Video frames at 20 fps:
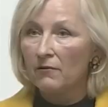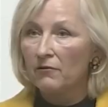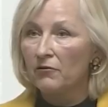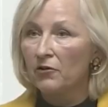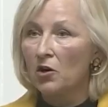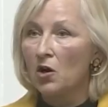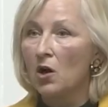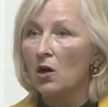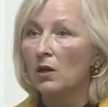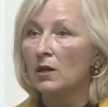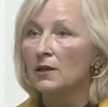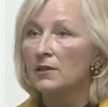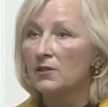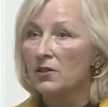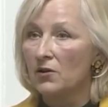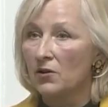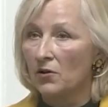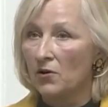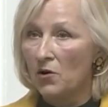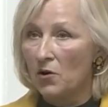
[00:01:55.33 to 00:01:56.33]
for all is
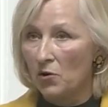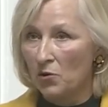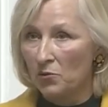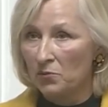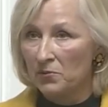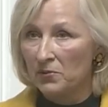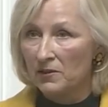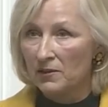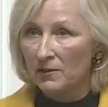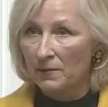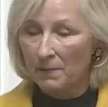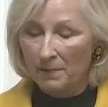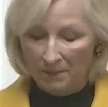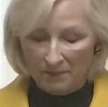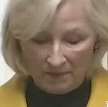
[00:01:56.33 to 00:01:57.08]
their hopes